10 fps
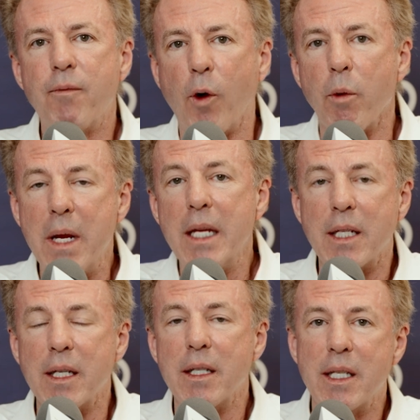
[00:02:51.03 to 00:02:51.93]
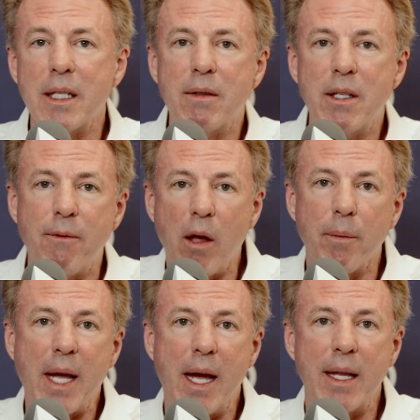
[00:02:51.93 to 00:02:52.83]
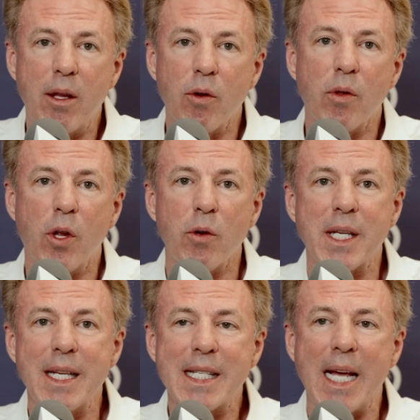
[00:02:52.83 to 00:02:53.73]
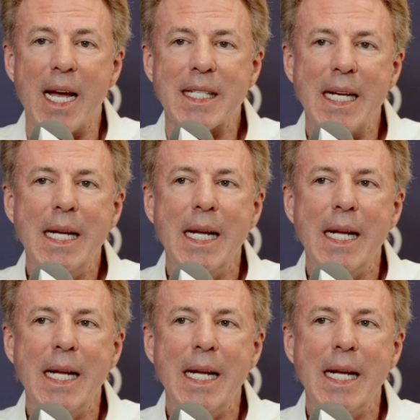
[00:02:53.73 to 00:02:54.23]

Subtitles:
for me to develop those insights.